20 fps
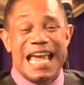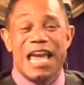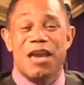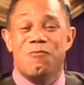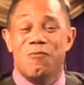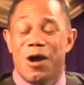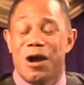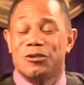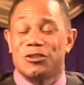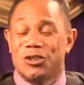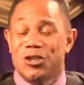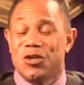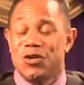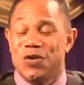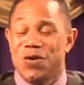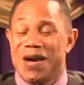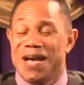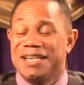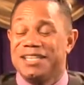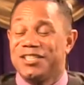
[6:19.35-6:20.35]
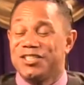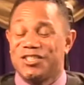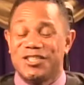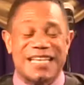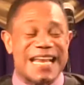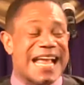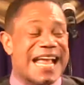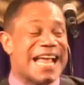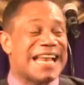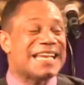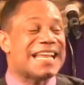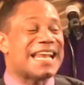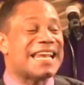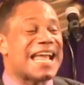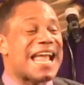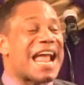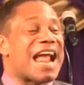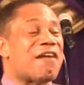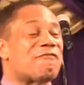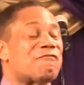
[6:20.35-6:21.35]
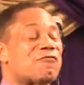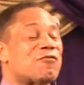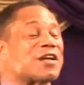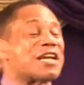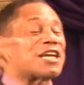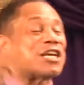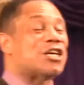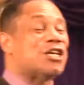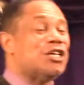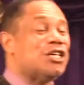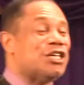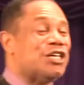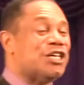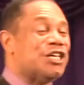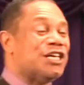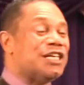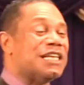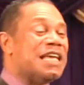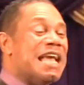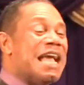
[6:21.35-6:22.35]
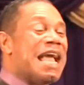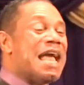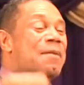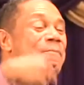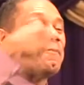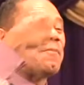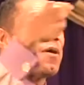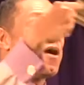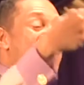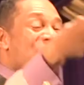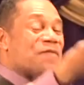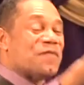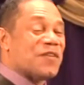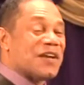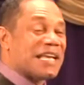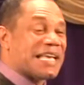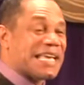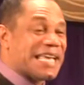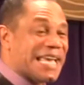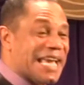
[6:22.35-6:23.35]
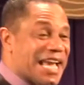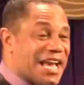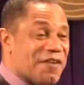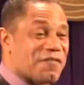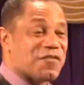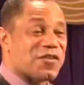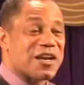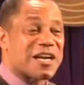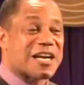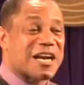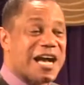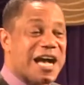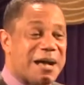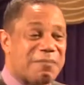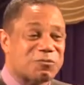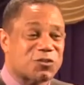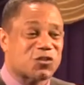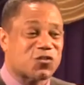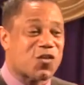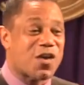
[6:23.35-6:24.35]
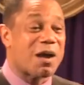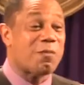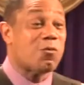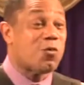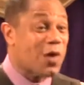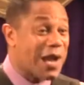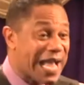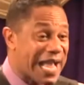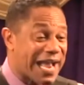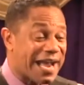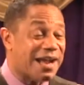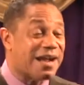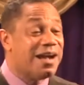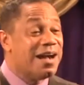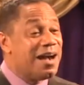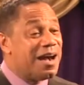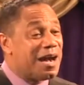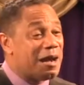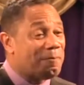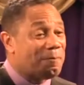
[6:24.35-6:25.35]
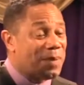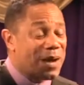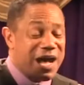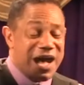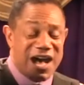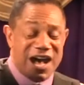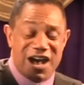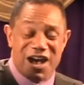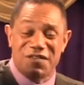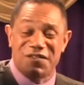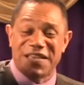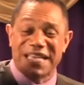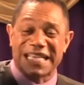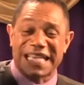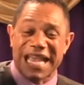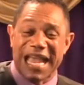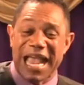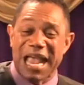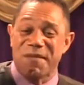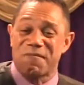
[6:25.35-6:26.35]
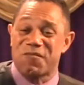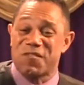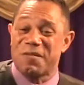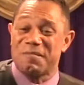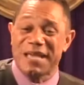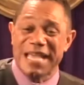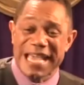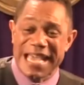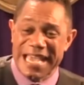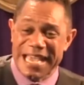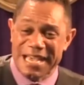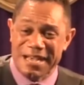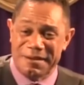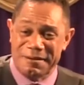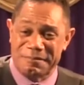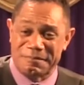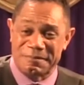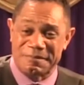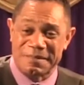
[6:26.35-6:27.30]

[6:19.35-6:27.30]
He wants you to understand that every good and perfect gift comes from where? Above. It came from him.